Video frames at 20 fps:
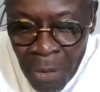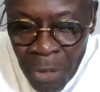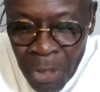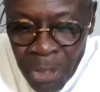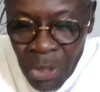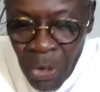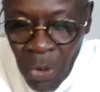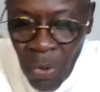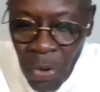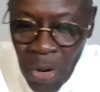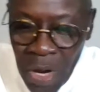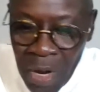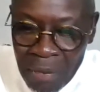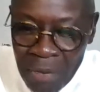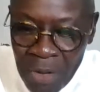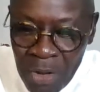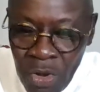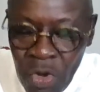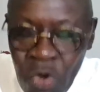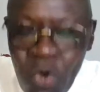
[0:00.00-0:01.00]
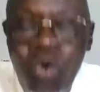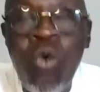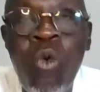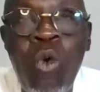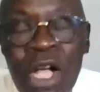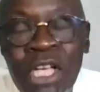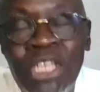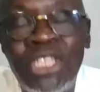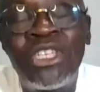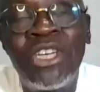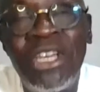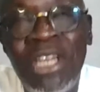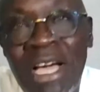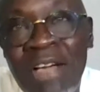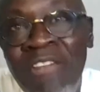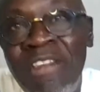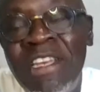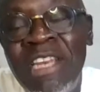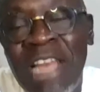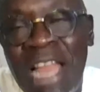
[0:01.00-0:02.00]
So watch,
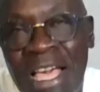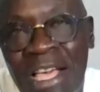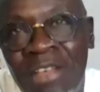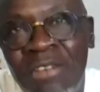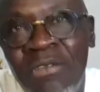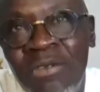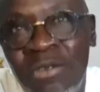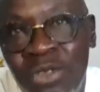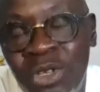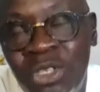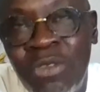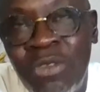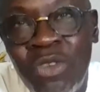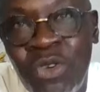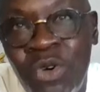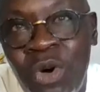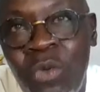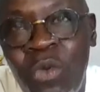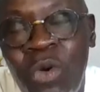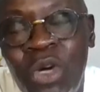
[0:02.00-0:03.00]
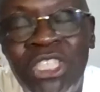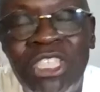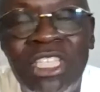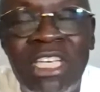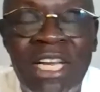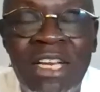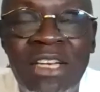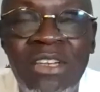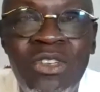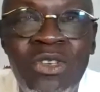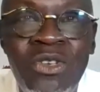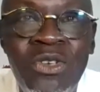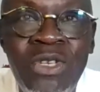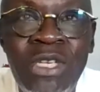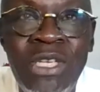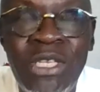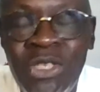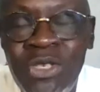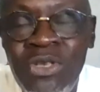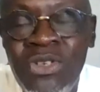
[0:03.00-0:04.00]
even like those of you who are watching and
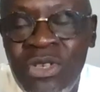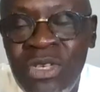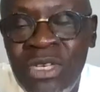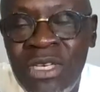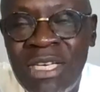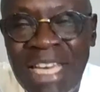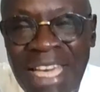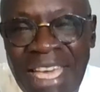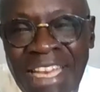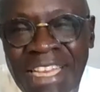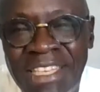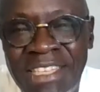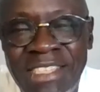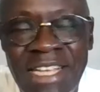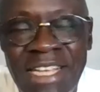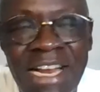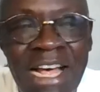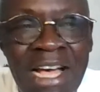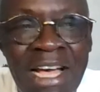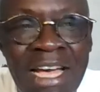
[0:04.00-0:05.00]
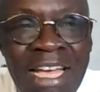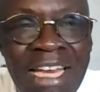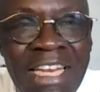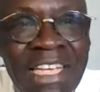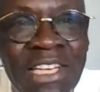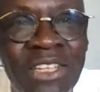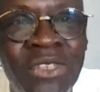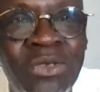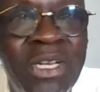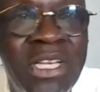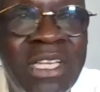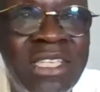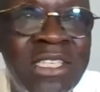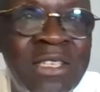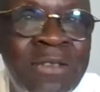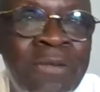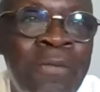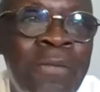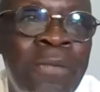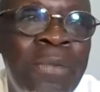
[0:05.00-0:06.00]
you see kids that are getting into this.